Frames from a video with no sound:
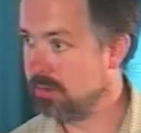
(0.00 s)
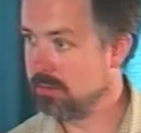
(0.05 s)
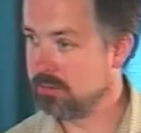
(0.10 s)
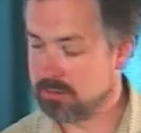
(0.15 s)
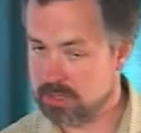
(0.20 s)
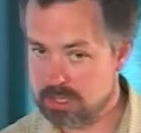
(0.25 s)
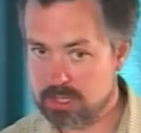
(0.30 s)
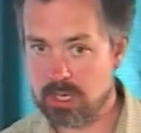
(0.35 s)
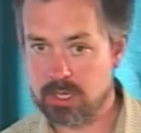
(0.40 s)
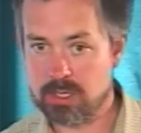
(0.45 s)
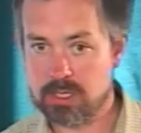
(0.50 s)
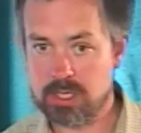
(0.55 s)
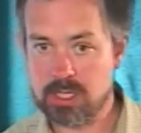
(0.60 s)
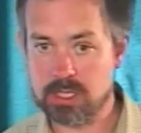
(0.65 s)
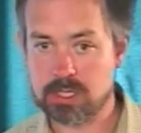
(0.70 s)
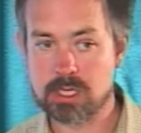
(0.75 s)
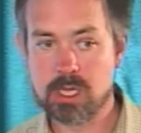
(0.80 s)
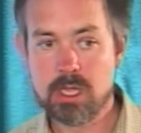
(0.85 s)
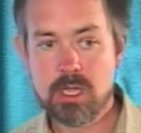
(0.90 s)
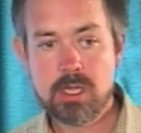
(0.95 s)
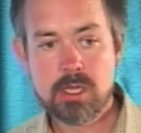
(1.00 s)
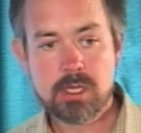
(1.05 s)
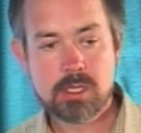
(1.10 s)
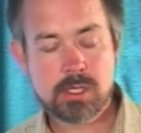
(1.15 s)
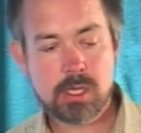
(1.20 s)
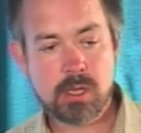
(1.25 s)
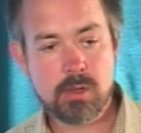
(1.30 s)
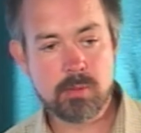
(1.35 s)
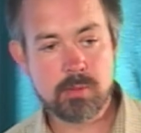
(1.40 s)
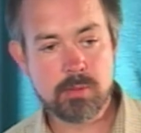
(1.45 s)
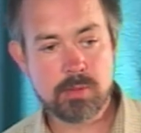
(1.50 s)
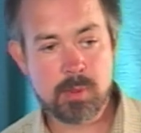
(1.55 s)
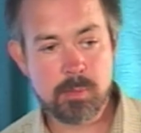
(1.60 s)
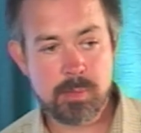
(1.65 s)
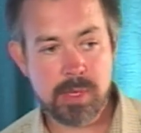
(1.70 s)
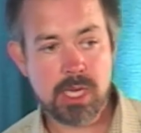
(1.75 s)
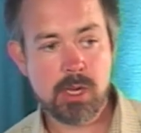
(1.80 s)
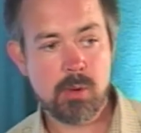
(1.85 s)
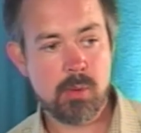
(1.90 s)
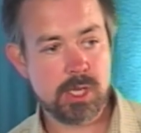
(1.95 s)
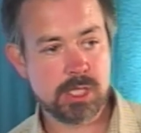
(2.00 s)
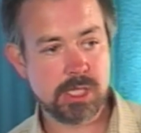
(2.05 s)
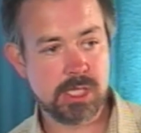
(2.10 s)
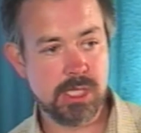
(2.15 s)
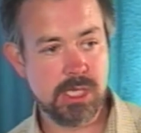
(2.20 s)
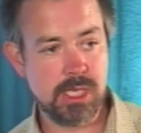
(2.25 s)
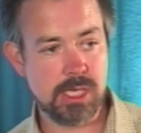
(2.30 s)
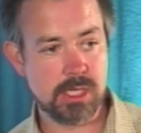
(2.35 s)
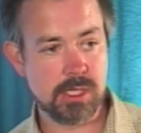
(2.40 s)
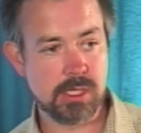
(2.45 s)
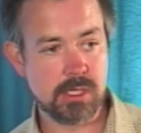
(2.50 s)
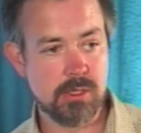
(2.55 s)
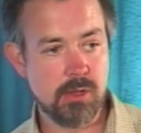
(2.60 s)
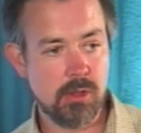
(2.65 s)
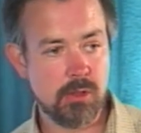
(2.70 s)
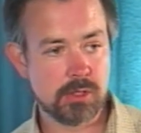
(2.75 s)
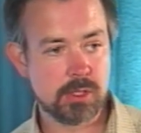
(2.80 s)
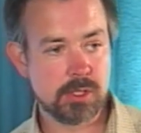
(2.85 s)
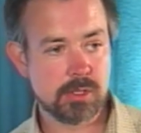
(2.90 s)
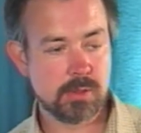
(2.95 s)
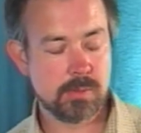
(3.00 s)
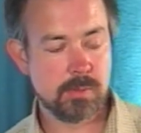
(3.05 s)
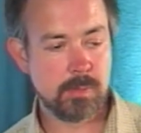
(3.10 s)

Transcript: and all these kind of things. So the big question is not,